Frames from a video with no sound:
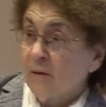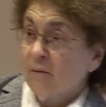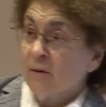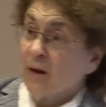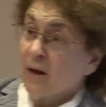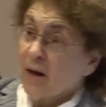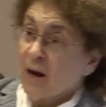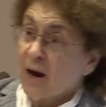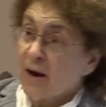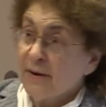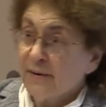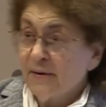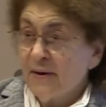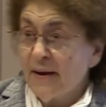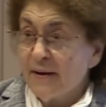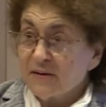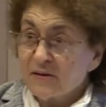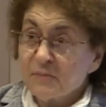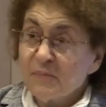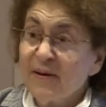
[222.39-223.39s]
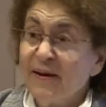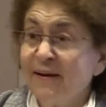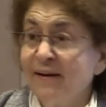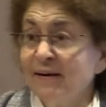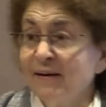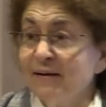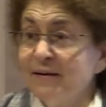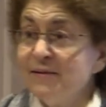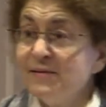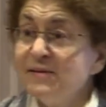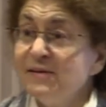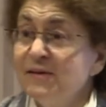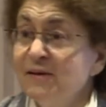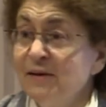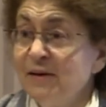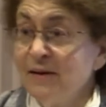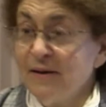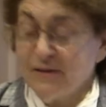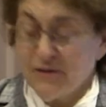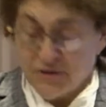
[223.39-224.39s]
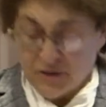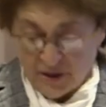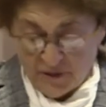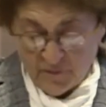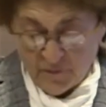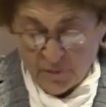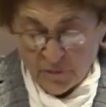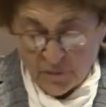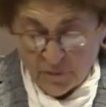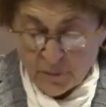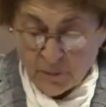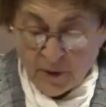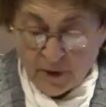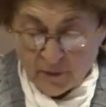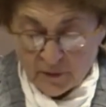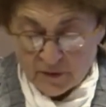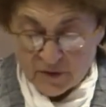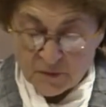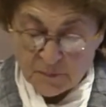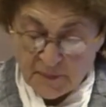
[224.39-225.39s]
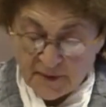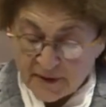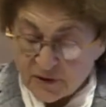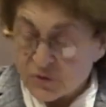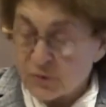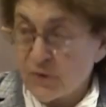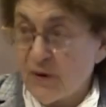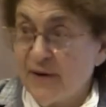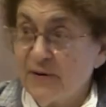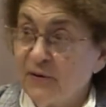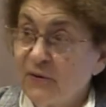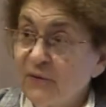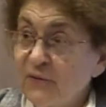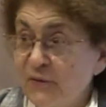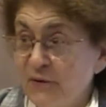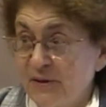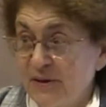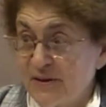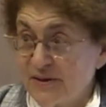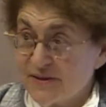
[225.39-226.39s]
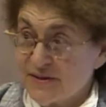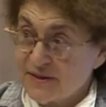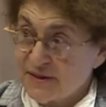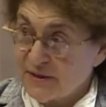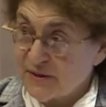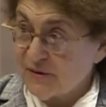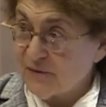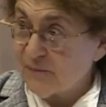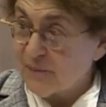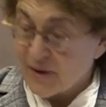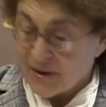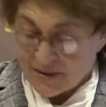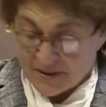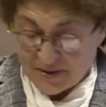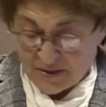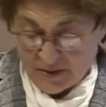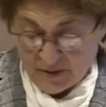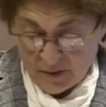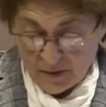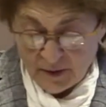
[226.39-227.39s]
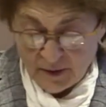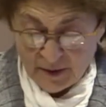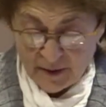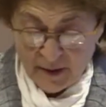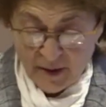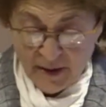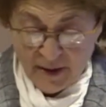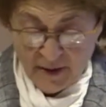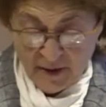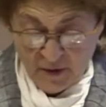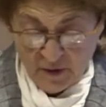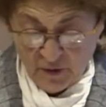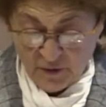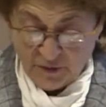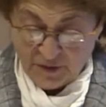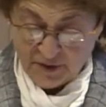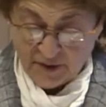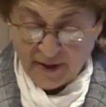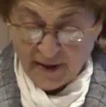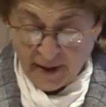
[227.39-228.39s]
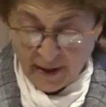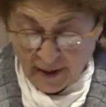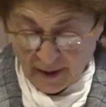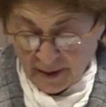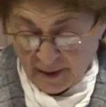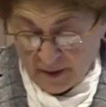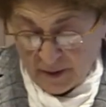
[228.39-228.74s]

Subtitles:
Our next panelist, Chief Speechwriter for the City of Boston, Ian Cannon,